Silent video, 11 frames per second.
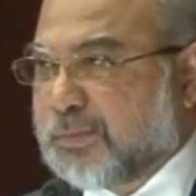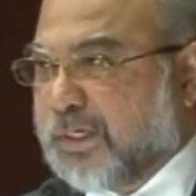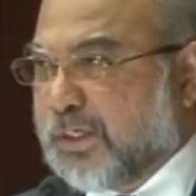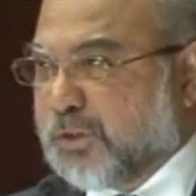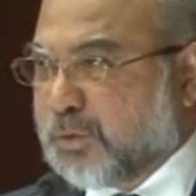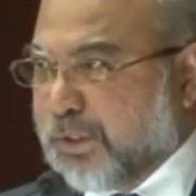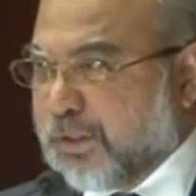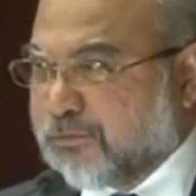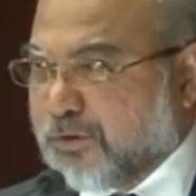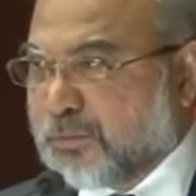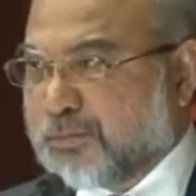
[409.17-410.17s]
they need to be
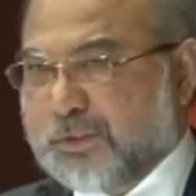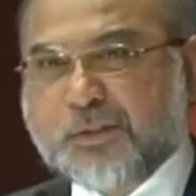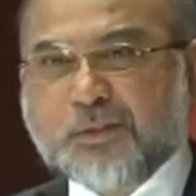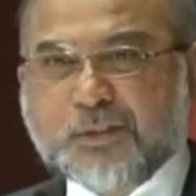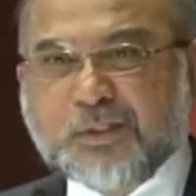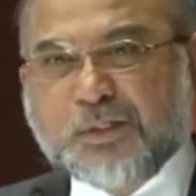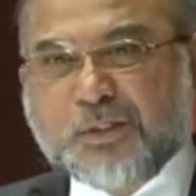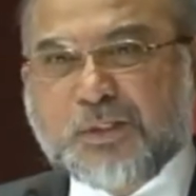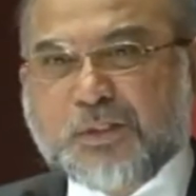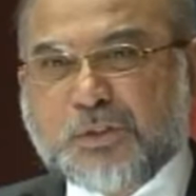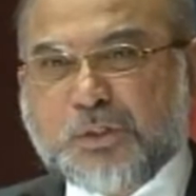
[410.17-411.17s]
informed.
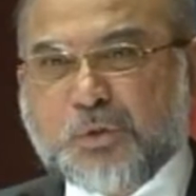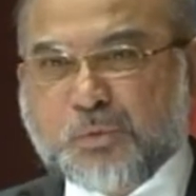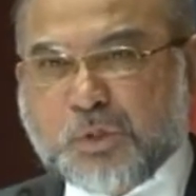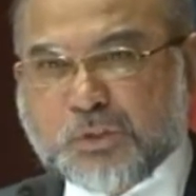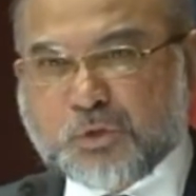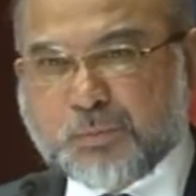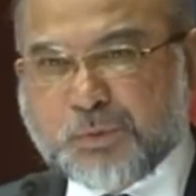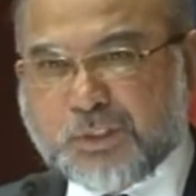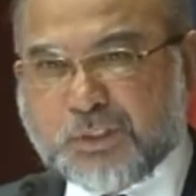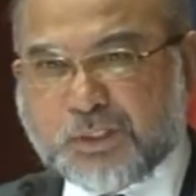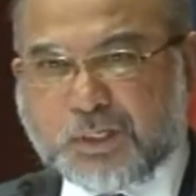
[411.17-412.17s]
They don't want to
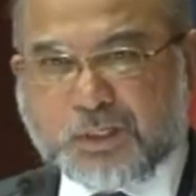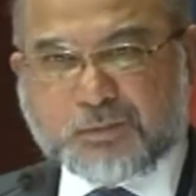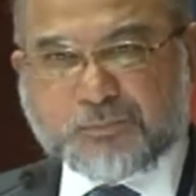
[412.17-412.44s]
be